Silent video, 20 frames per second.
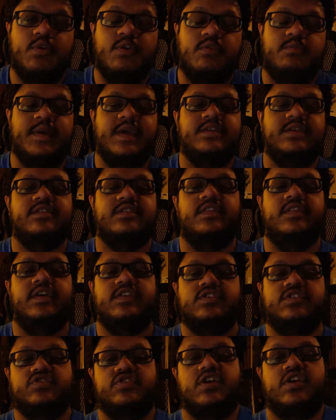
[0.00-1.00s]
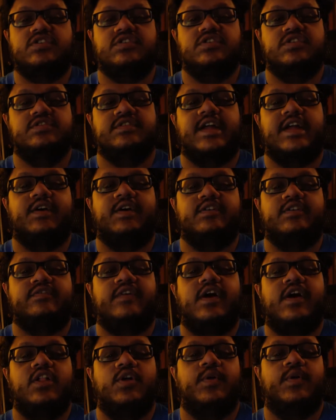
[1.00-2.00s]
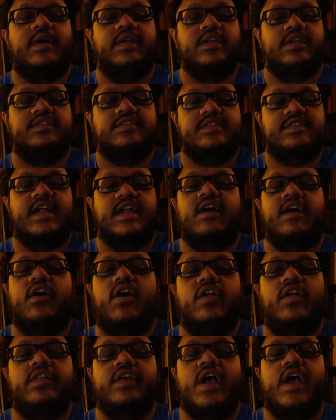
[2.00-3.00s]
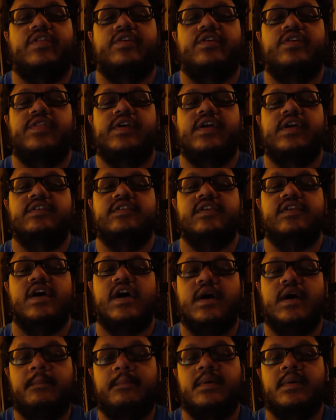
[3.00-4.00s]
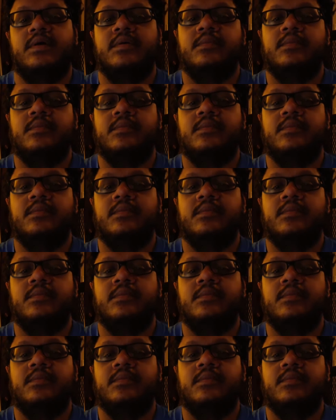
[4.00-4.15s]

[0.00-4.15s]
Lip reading: based on the instructions that I was following to set out all the other things up.